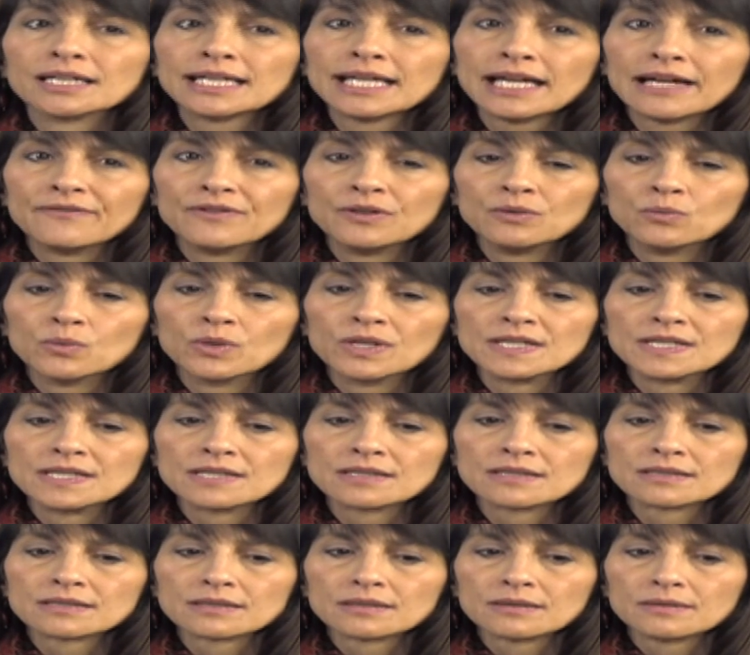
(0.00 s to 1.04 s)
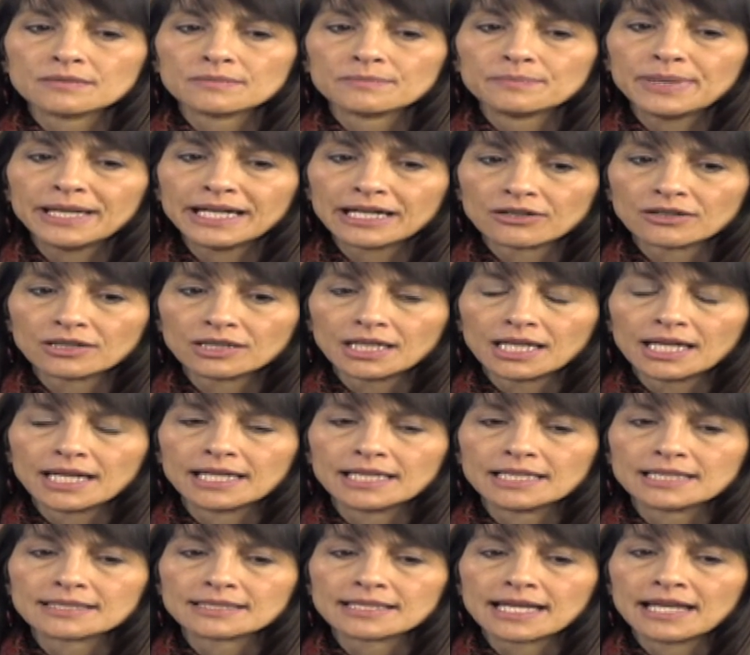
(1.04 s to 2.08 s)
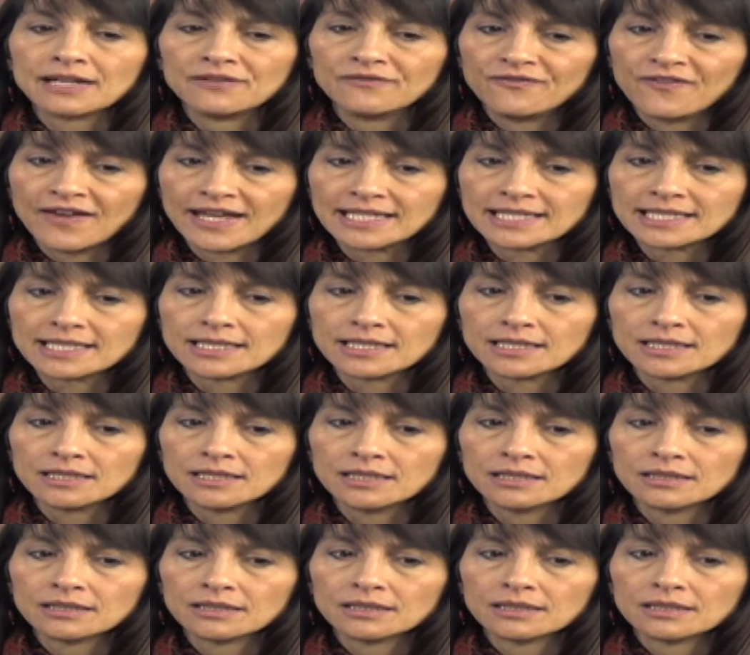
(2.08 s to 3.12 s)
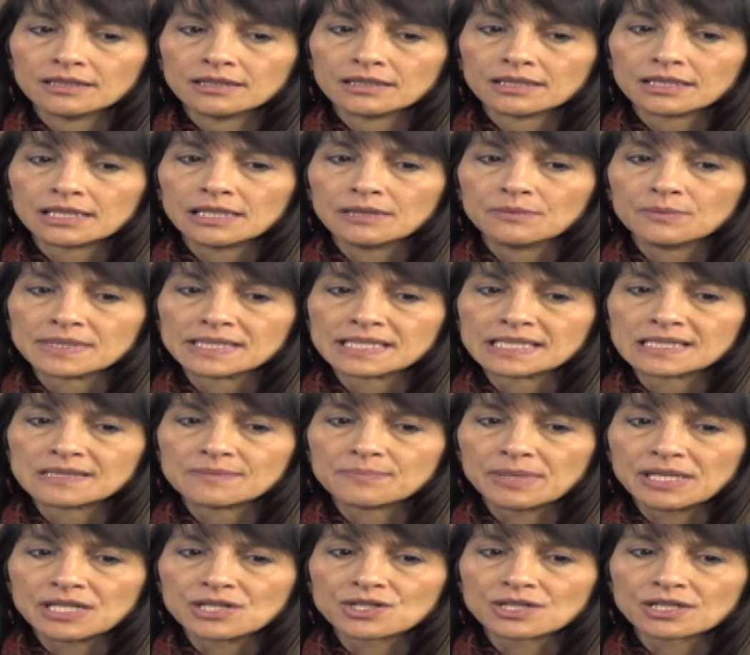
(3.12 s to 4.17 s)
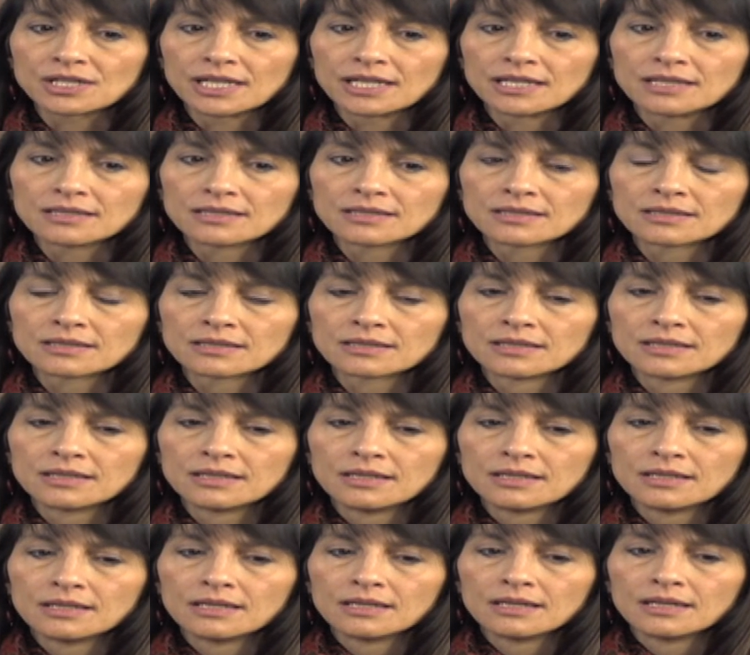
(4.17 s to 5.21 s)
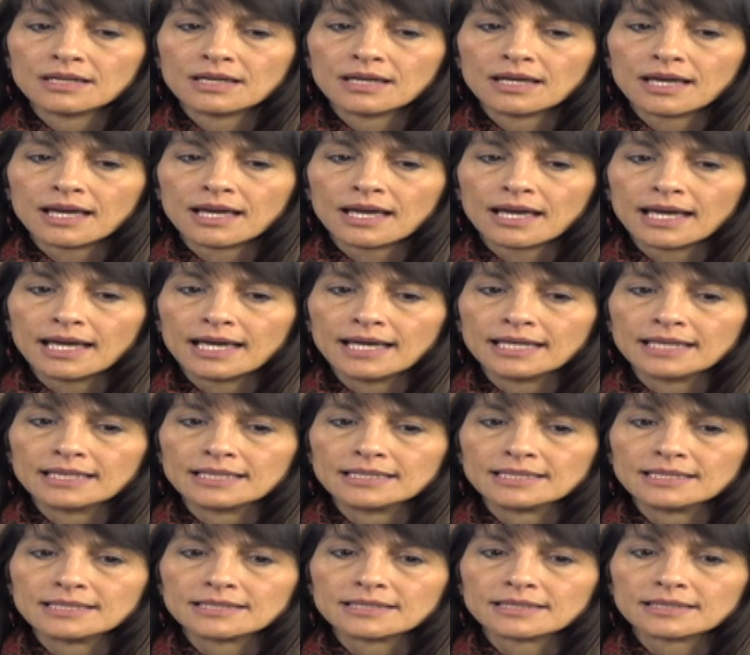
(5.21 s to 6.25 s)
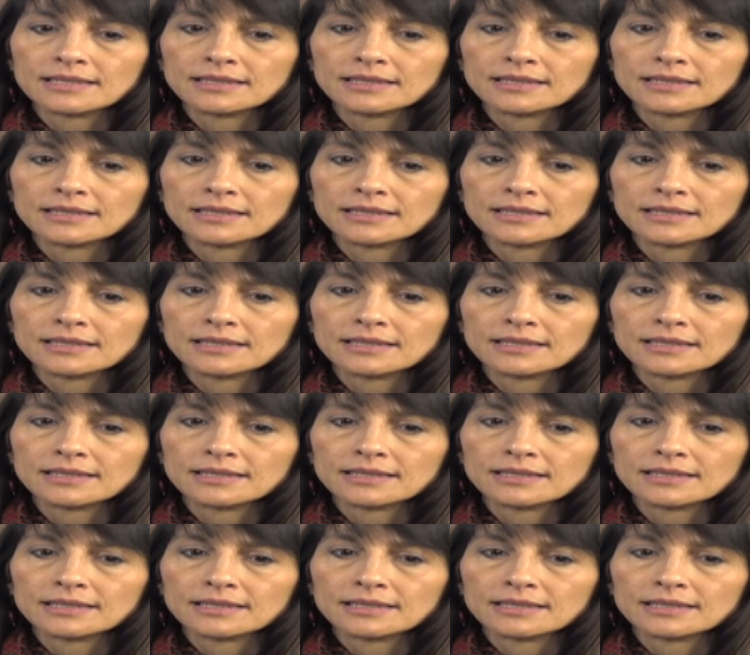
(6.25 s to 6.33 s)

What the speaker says: Kevin was paralyzed and vented. He was speechless, and